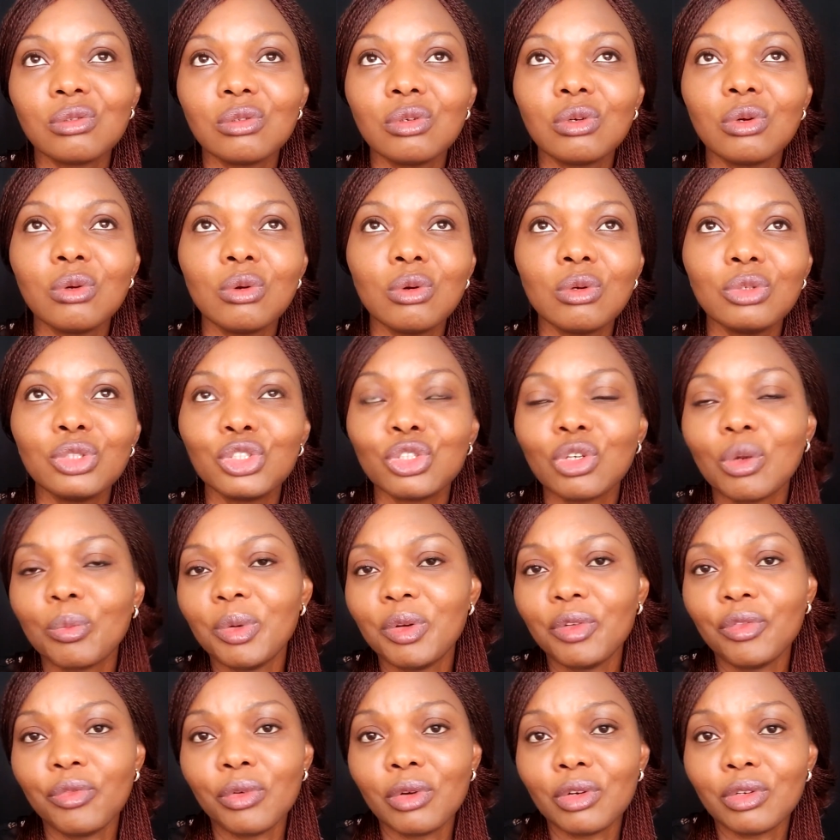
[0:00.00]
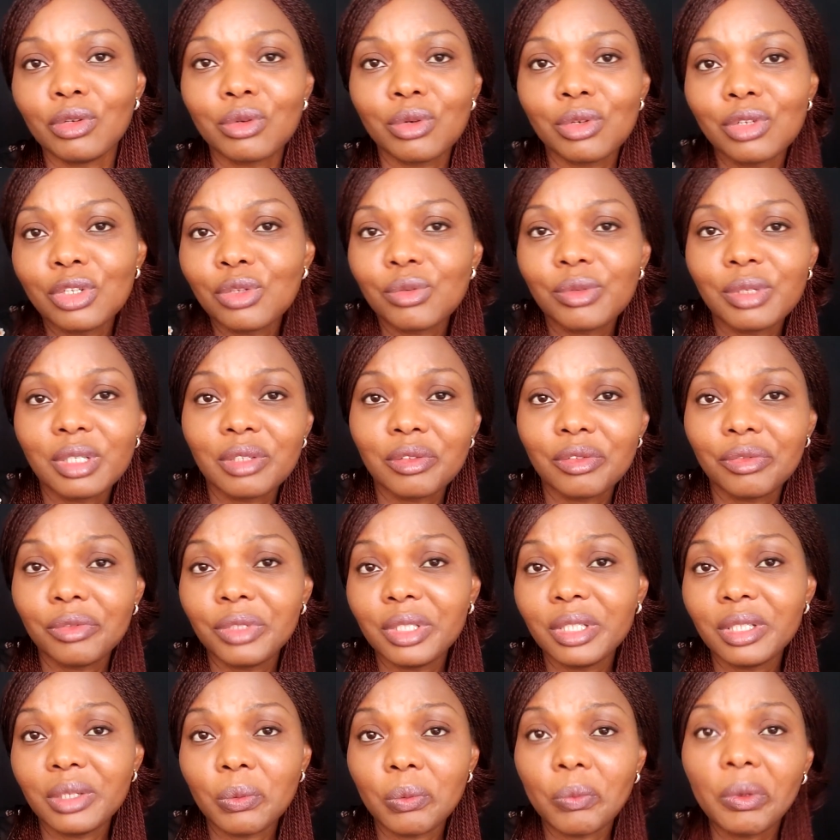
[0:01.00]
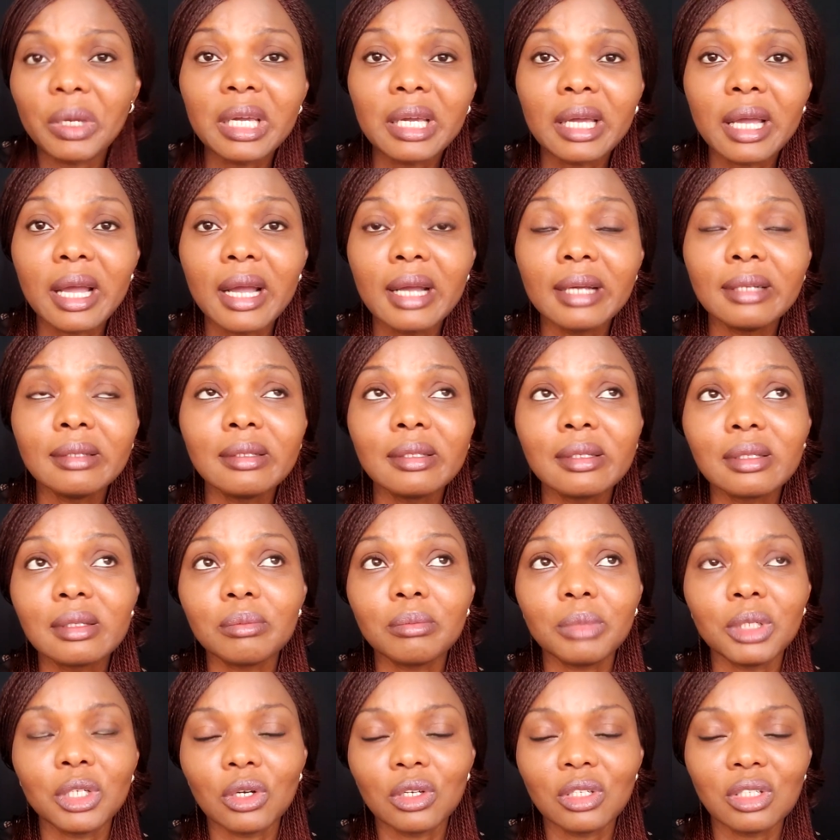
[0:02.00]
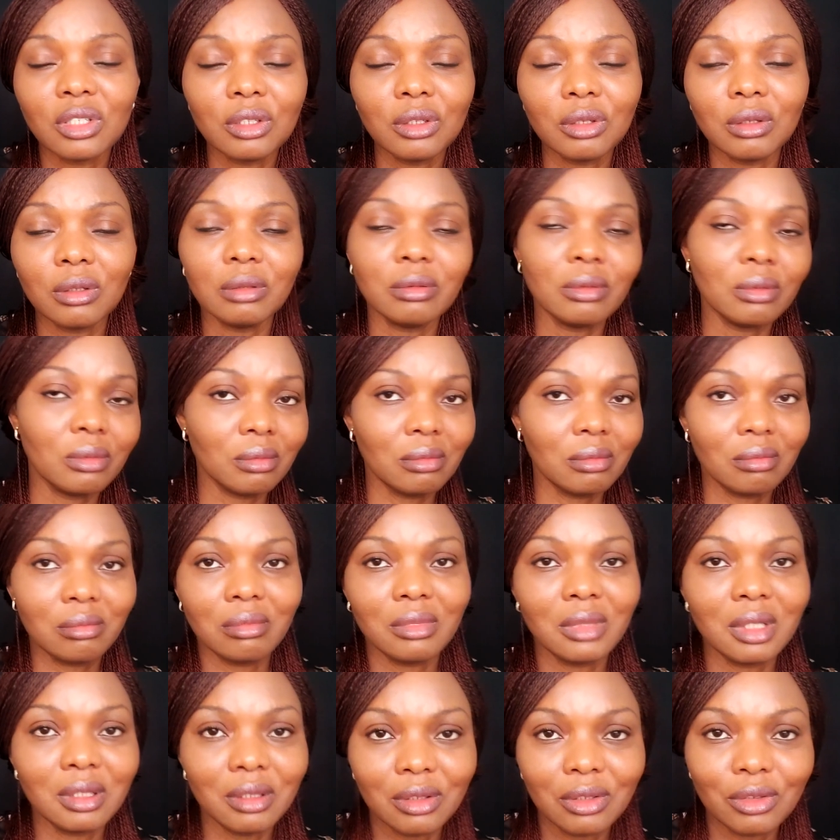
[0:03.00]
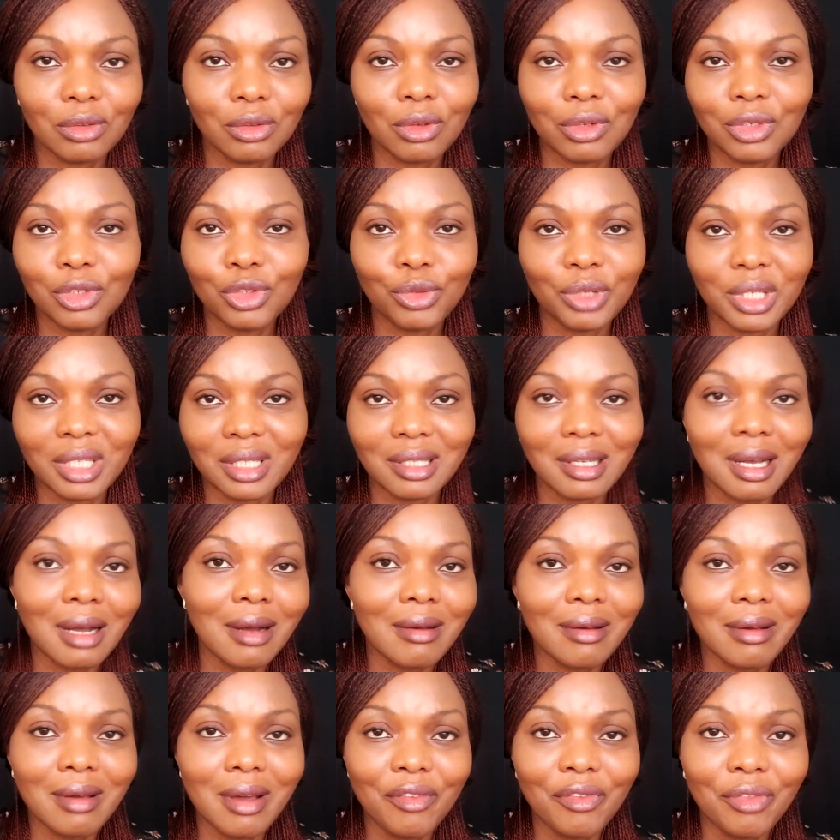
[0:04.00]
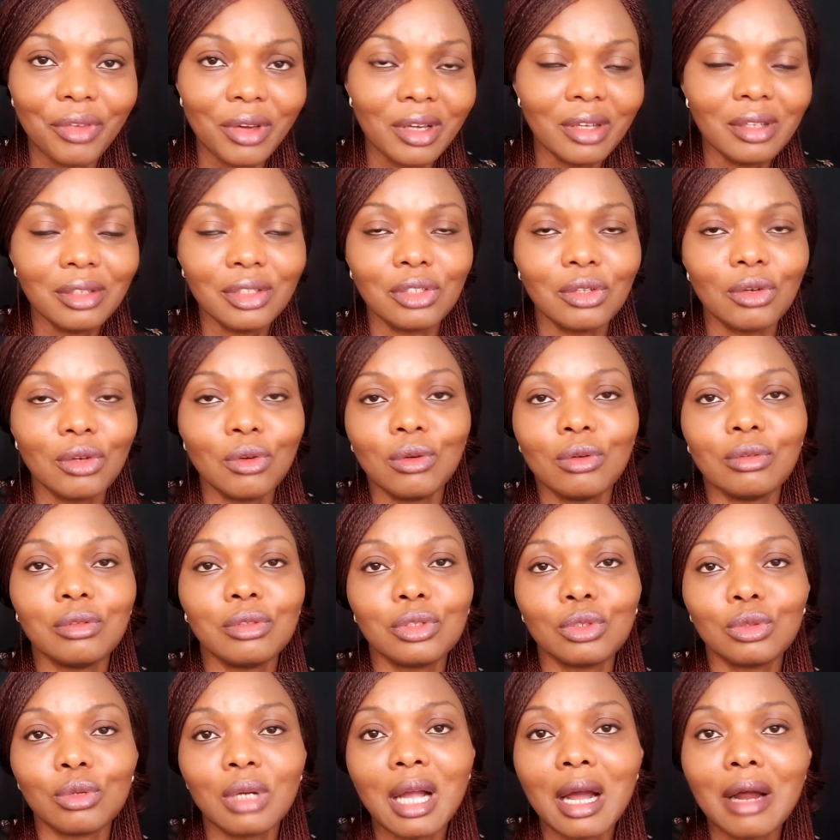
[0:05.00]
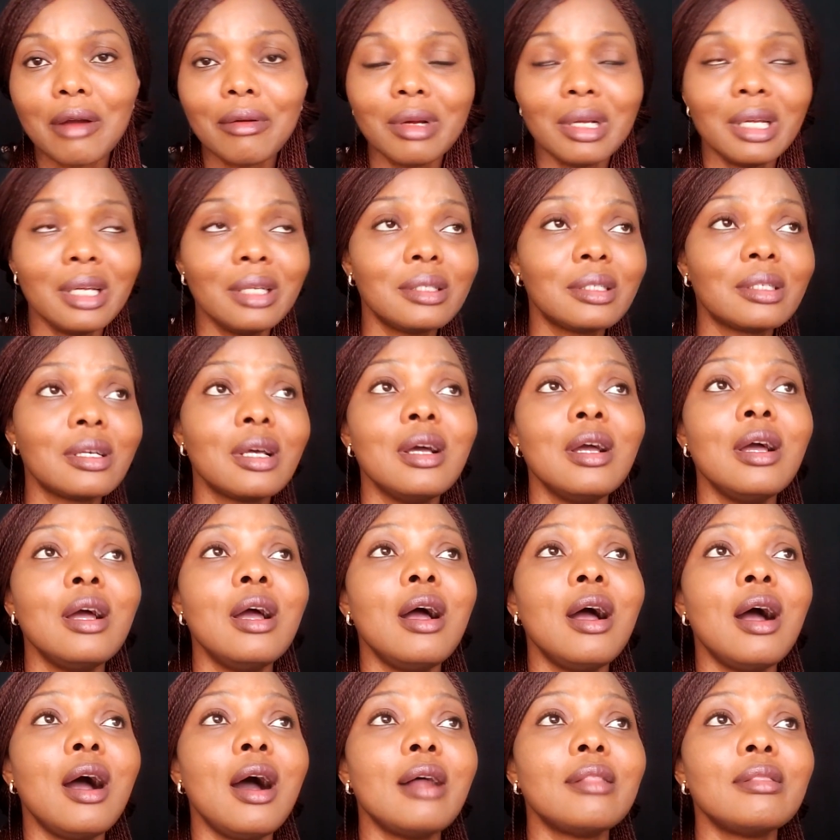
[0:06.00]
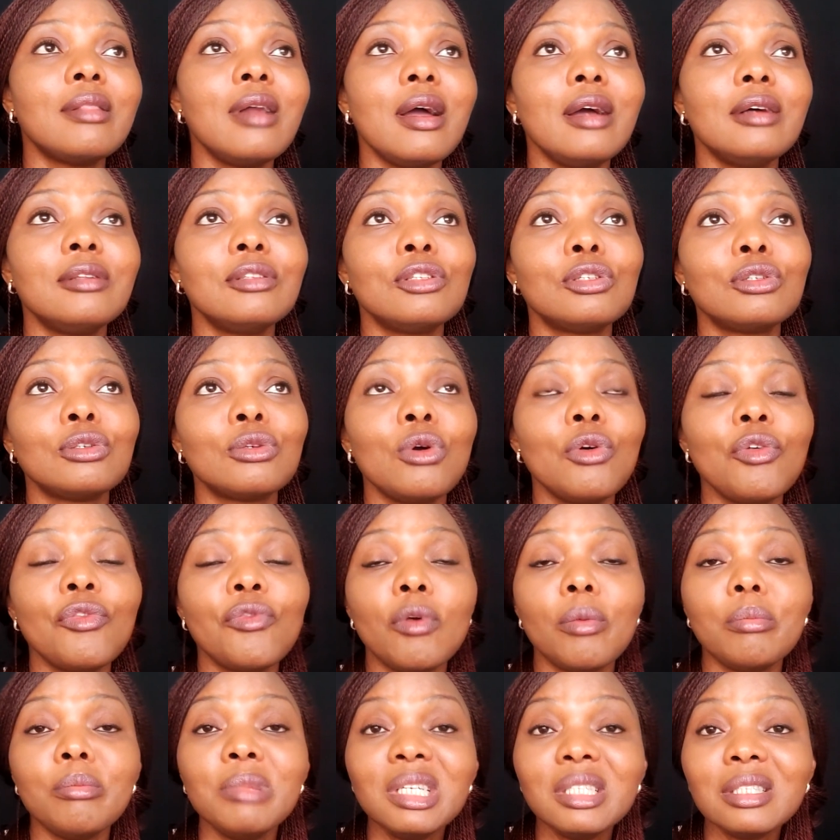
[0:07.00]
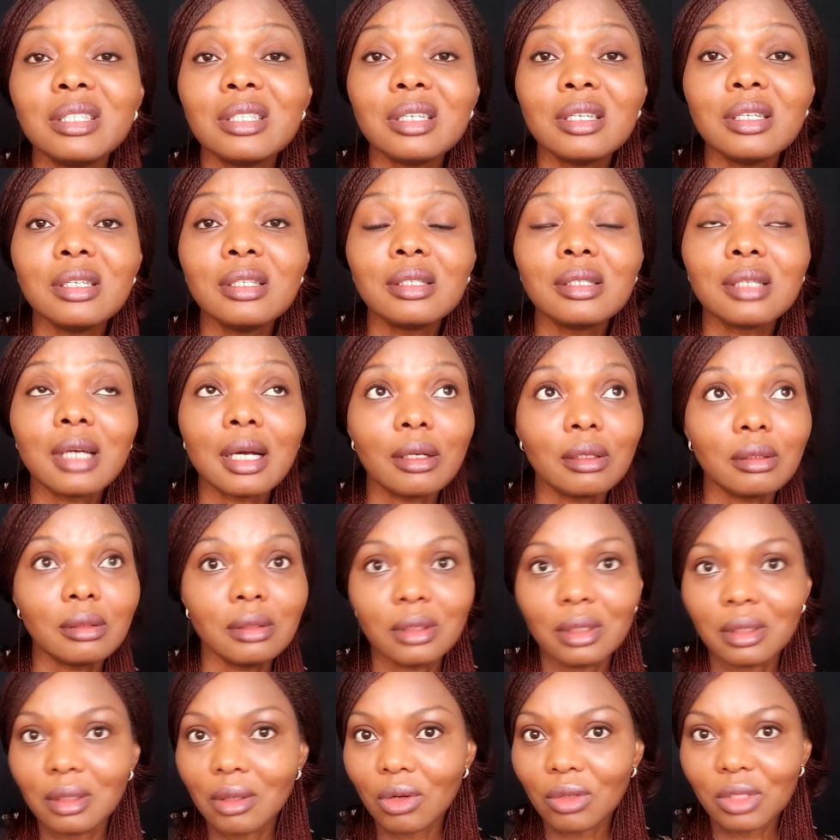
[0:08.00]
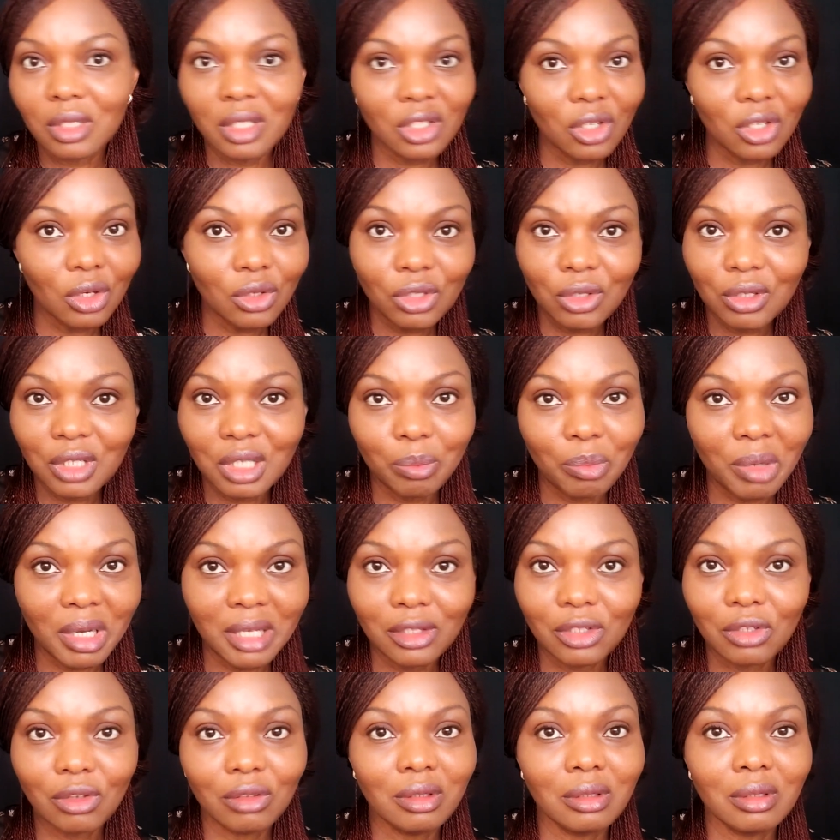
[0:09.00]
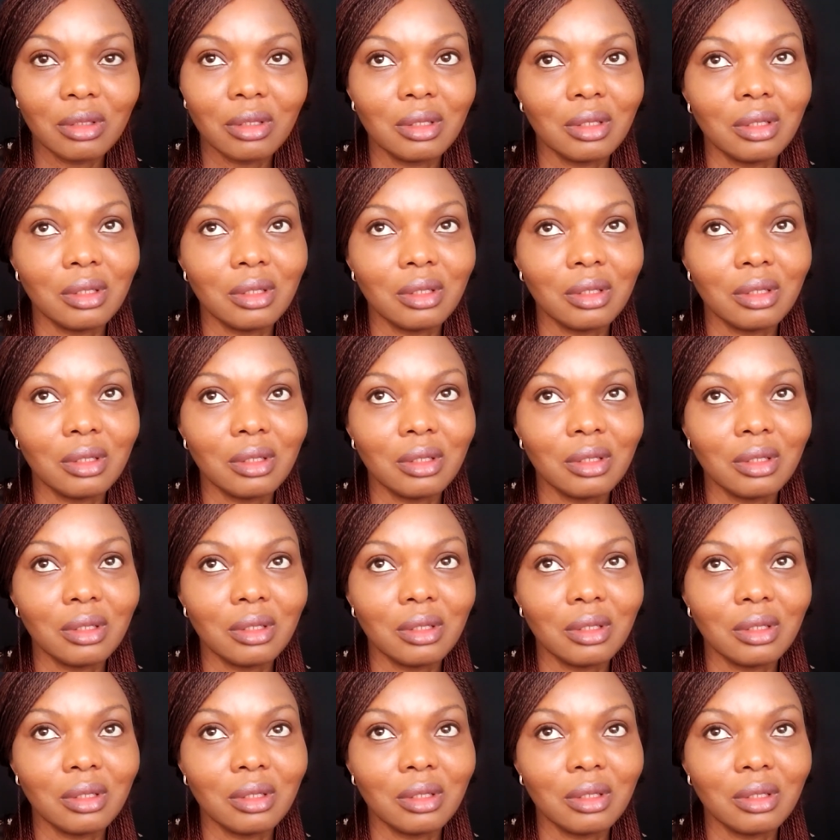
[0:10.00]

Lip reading: go shopping for groceries during the weekends because, you know, the groceries are heavy, so to carry it, and then to go for meetings. And it also depends on